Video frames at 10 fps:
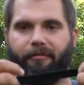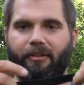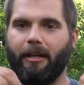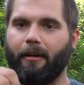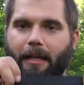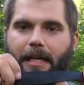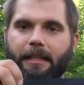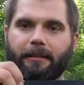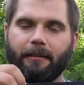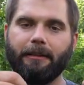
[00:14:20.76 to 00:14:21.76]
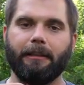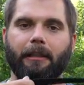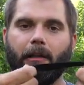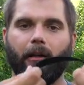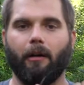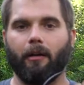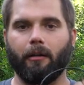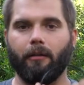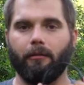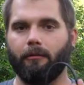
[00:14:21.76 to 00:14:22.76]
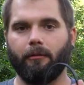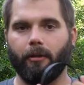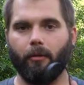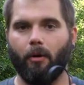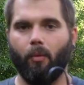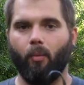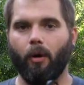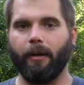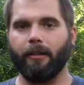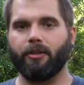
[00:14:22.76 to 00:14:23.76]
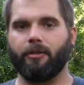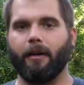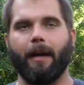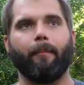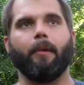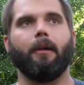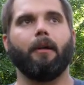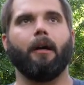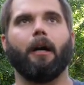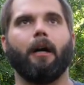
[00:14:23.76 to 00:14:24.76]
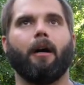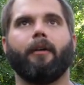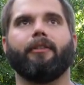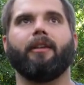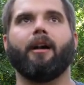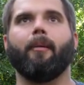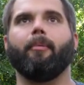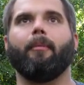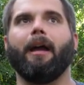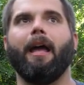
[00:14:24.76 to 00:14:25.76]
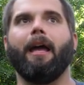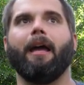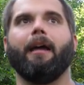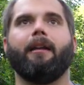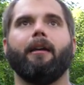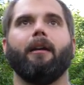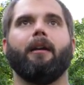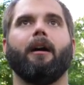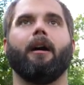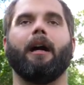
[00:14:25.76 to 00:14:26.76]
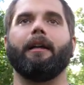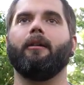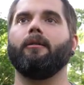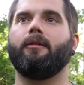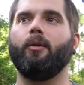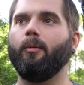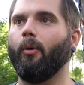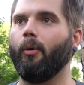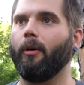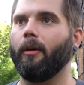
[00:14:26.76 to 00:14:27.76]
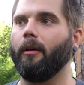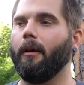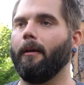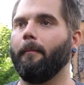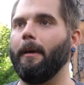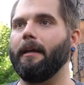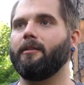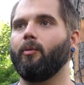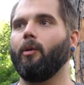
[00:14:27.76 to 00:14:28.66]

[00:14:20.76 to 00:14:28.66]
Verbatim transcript: fit easily on you know a one inch strap uh, off the top of my head uh, I know Tubor makes